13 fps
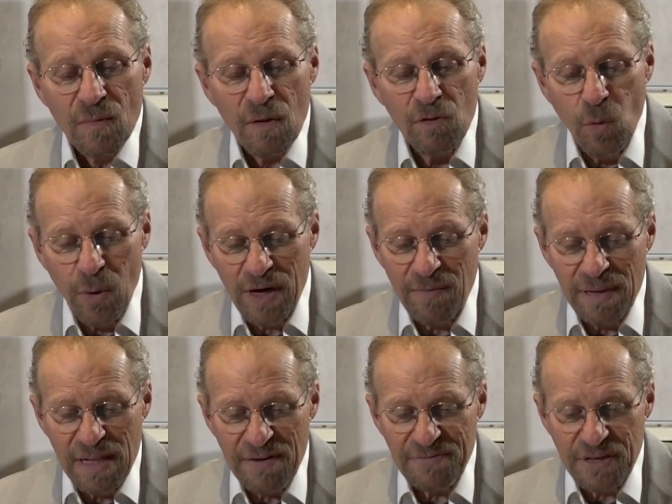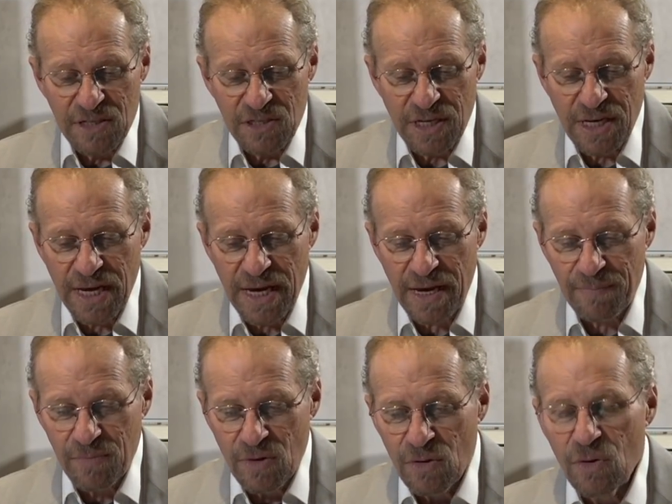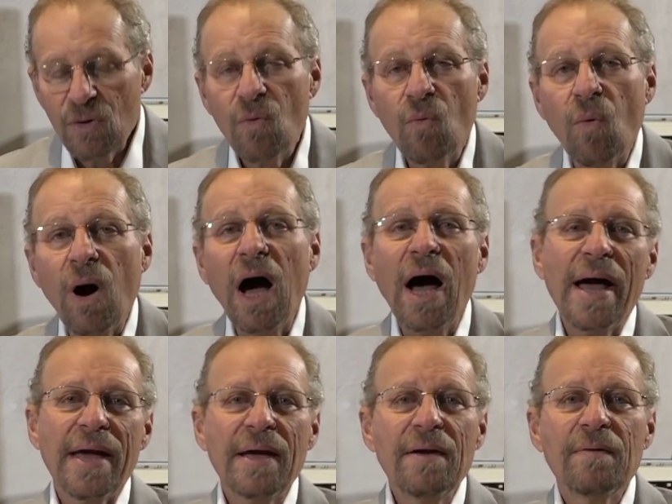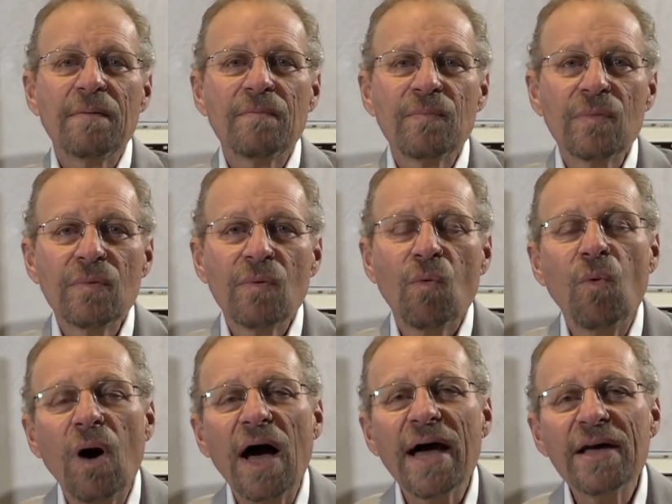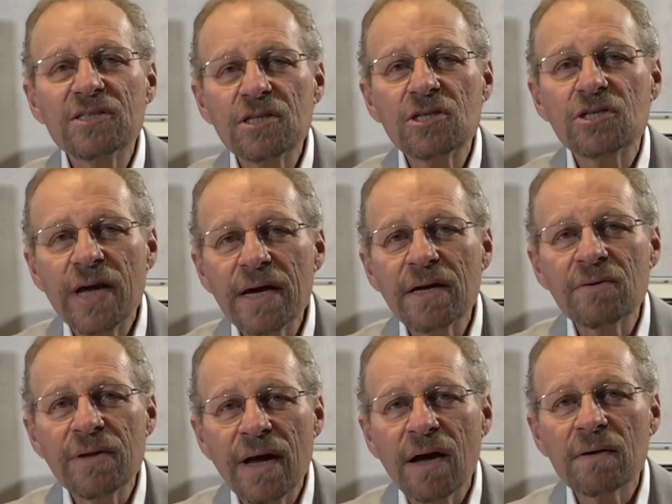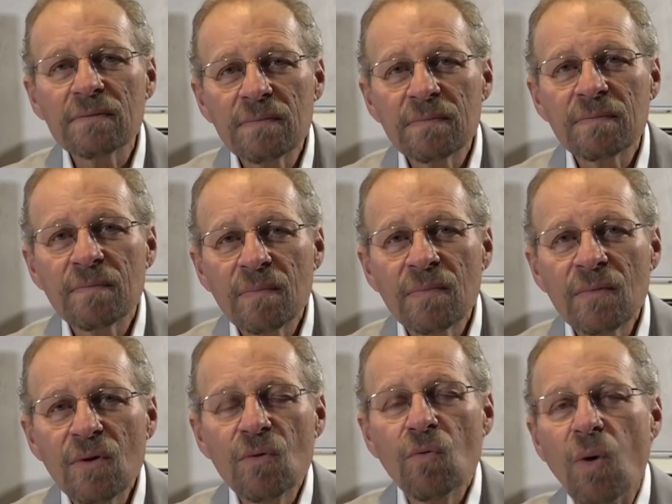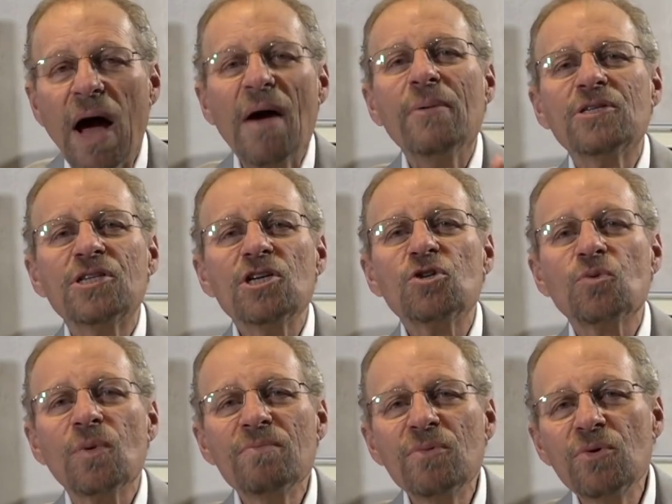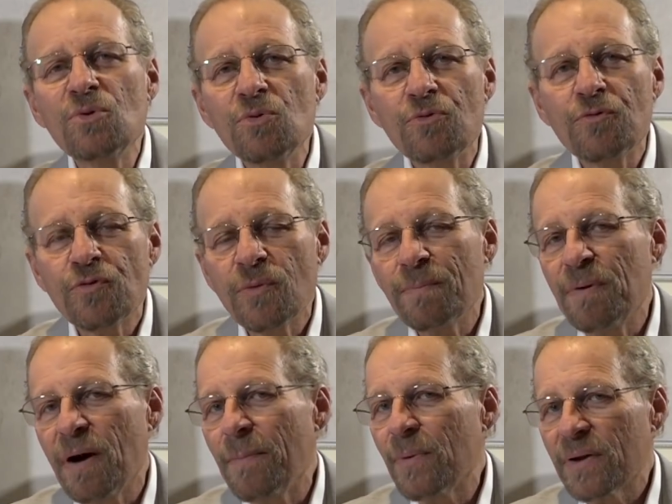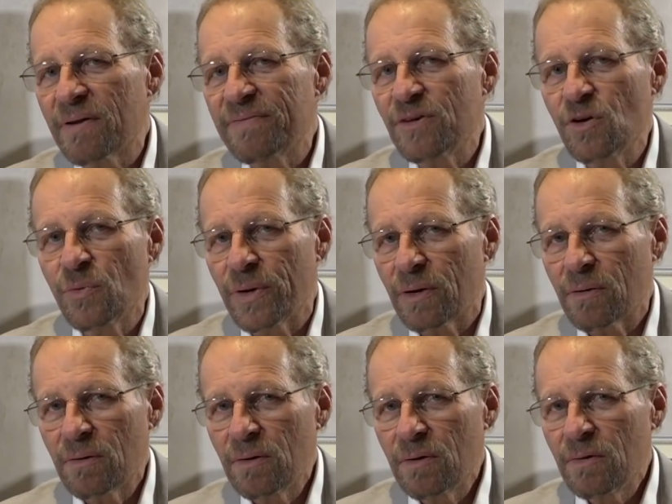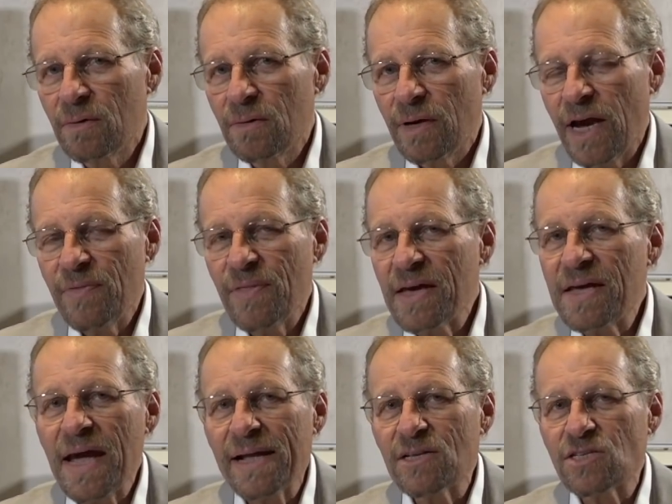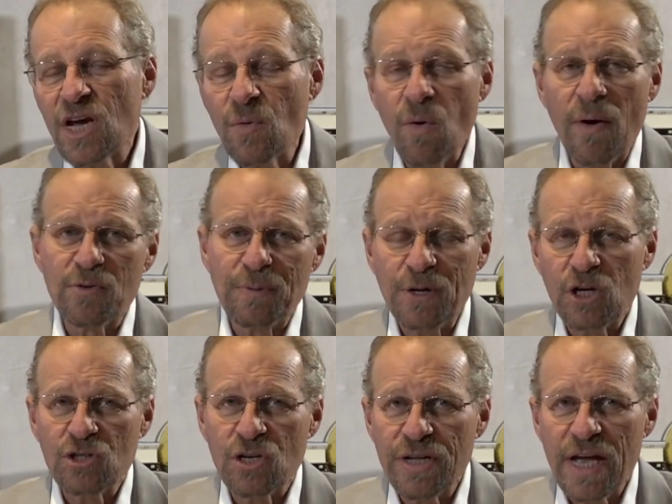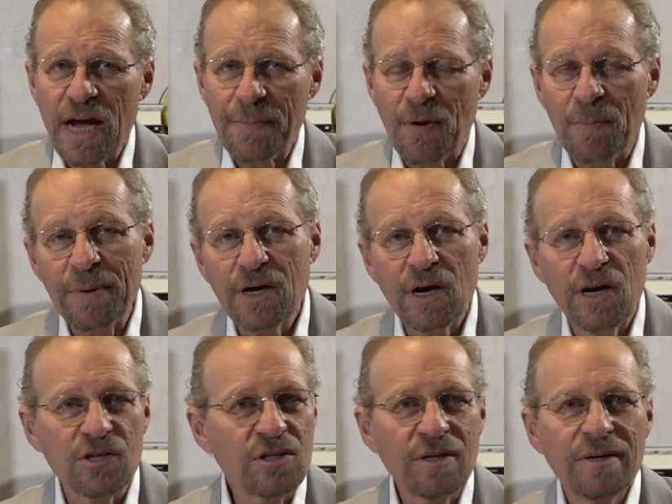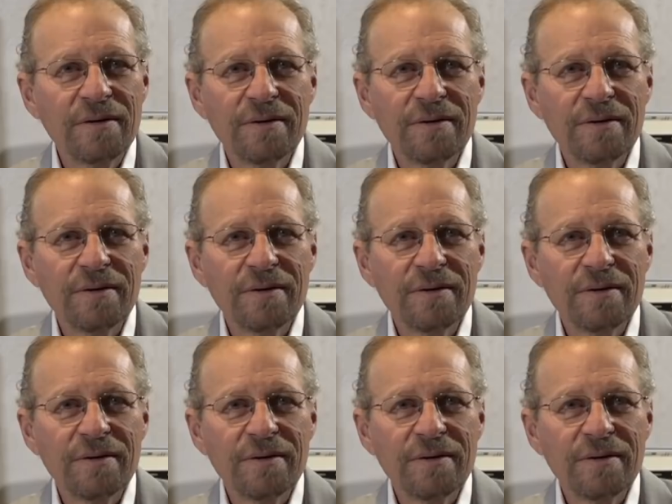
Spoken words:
The one on the left is the king. Why is this taken down? Why was this removed from public viewing? And they can't say, well, it's because of NAGPRA, because,